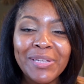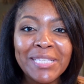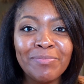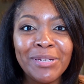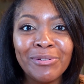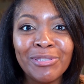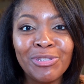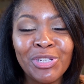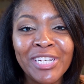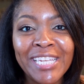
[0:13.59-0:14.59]
It's me, Crystal
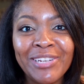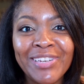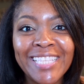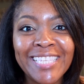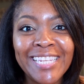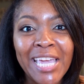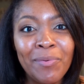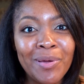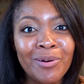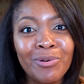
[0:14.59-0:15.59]
Chanel, and today
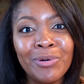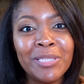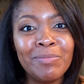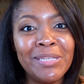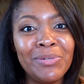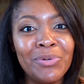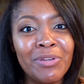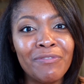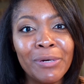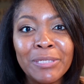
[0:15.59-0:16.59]
we are going to be doing
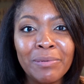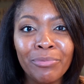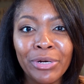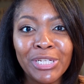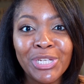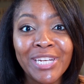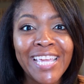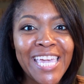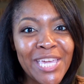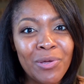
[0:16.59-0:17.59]
a first impression
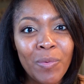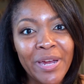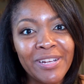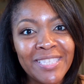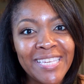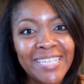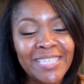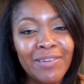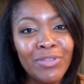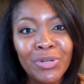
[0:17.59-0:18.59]
and a wear test
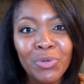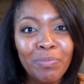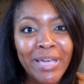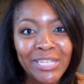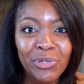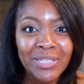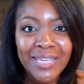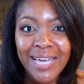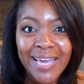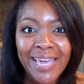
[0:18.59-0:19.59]
of the new Patrick
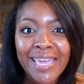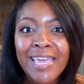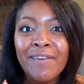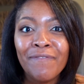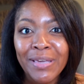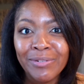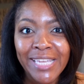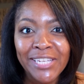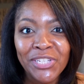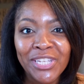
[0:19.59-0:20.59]
Ta
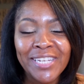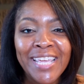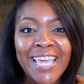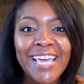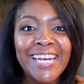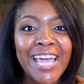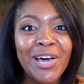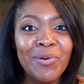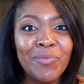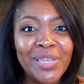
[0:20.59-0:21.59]
foundation.
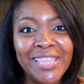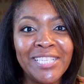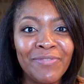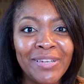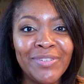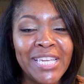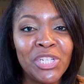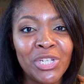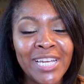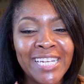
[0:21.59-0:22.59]
Now, with this
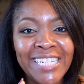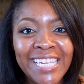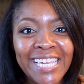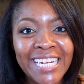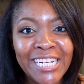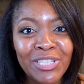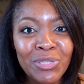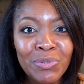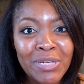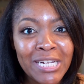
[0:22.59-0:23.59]
foundation, I did get it in
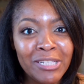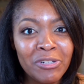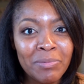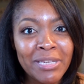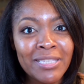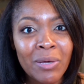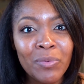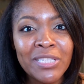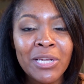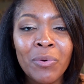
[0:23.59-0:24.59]
two colors because I
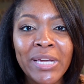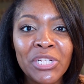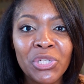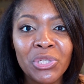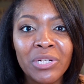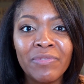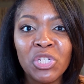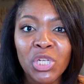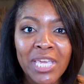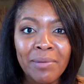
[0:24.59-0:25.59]
wasn't quite sure of the
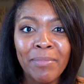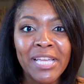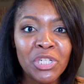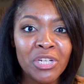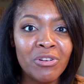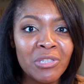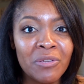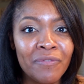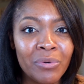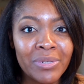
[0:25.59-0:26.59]
shade matching on
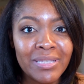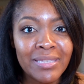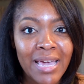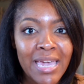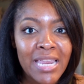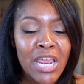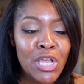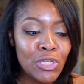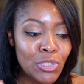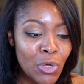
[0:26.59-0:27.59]
Sephora's site.
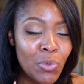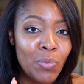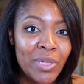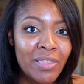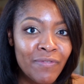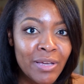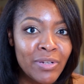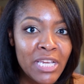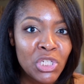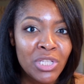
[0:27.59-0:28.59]
So with the
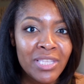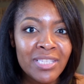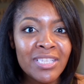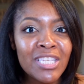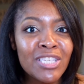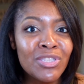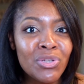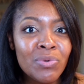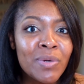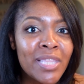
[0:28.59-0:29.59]
foundation, this is his
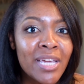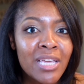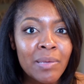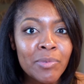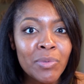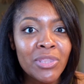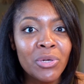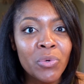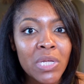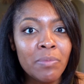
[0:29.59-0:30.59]
new one that comes with the
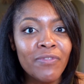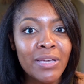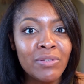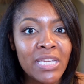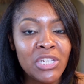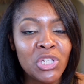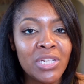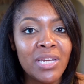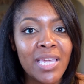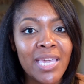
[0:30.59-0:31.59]
cream
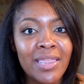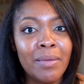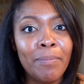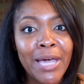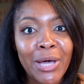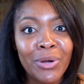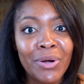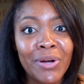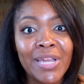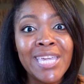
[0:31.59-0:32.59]
foundation and the
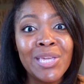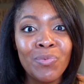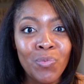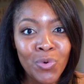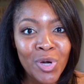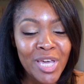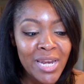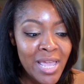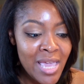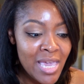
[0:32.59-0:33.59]
powder in
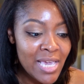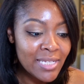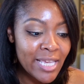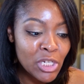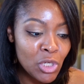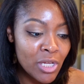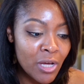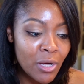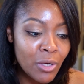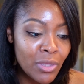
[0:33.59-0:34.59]
one. It's actually
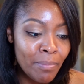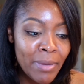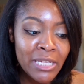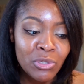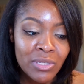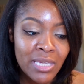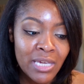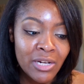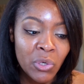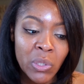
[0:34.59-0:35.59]
called the Major
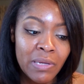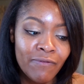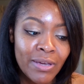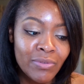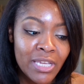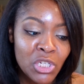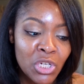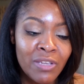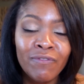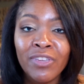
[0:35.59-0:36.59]
Skin Cream Foundation
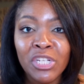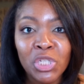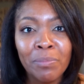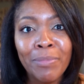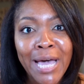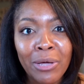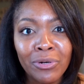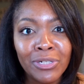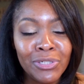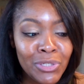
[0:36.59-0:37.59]
and Finishing
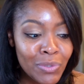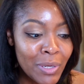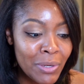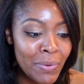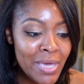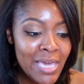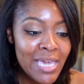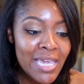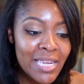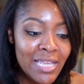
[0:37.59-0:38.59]
Powder Duo.
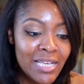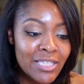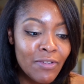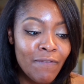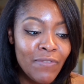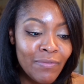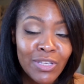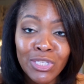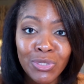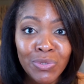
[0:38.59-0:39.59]
It is
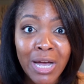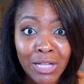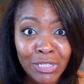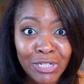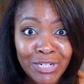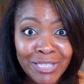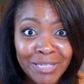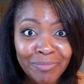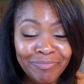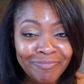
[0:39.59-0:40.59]

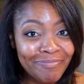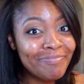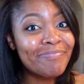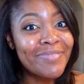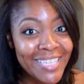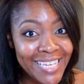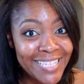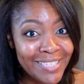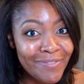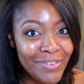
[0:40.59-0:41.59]
$52
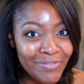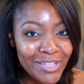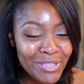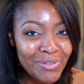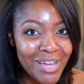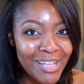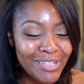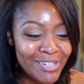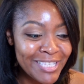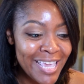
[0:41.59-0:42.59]
Yes,
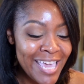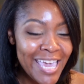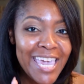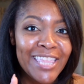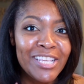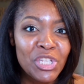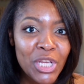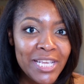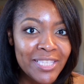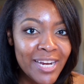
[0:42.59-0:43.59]
$52. And the
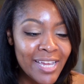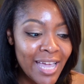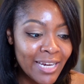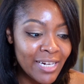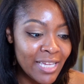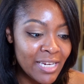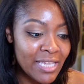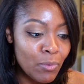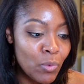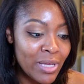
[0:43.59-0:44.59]
shades that I got it in
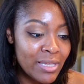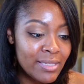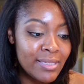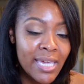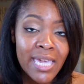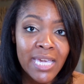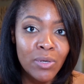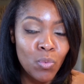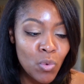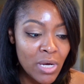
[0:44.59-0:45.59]
was
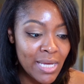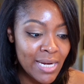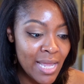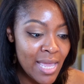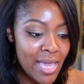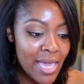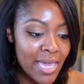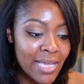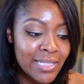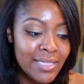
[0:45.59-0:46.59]
tan 1
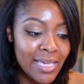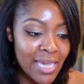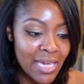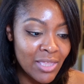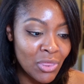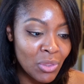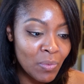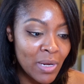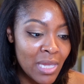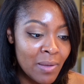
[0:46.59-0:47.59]
and tan
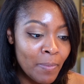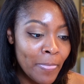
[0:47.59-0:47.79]
3.